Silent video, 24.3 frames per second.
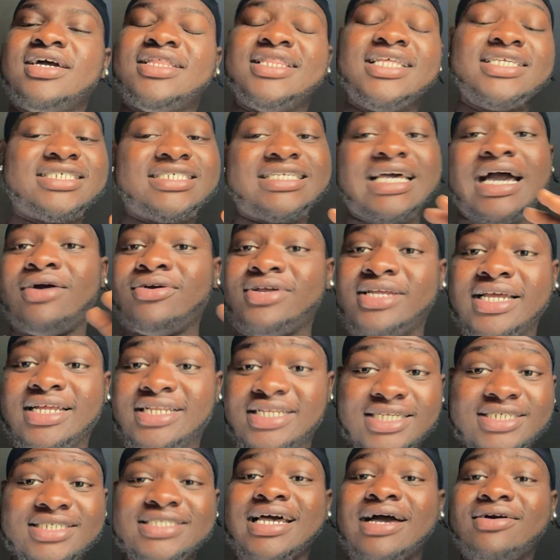This is how
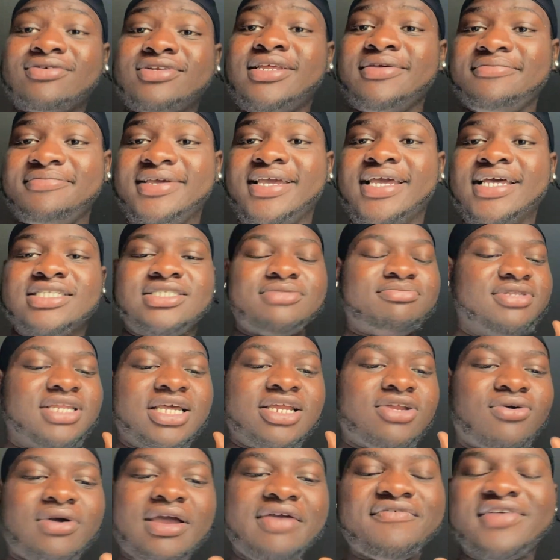this is how deep it gets. They
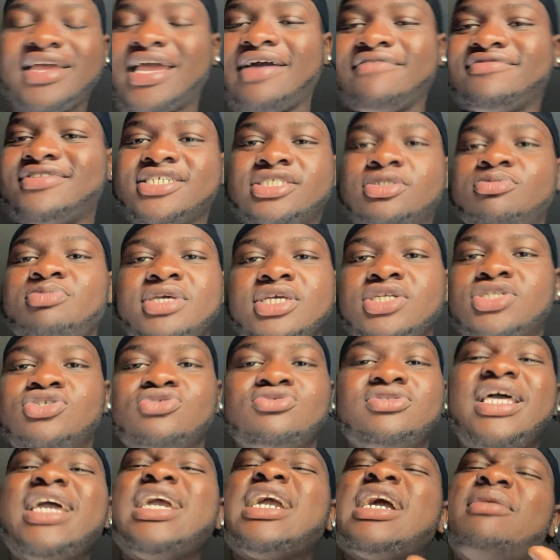don't even have to speak to
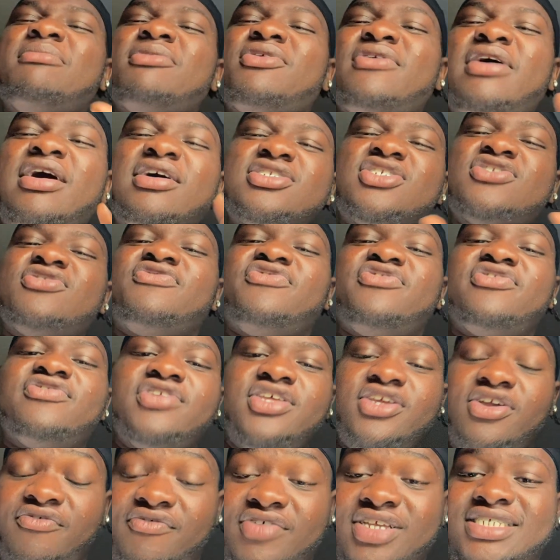you. They come around your
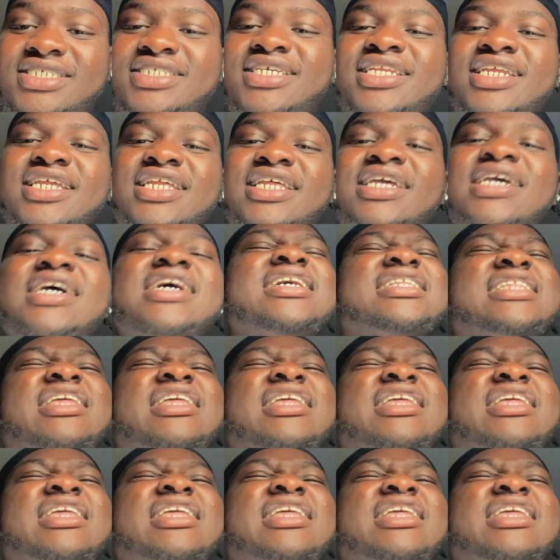your vicinity.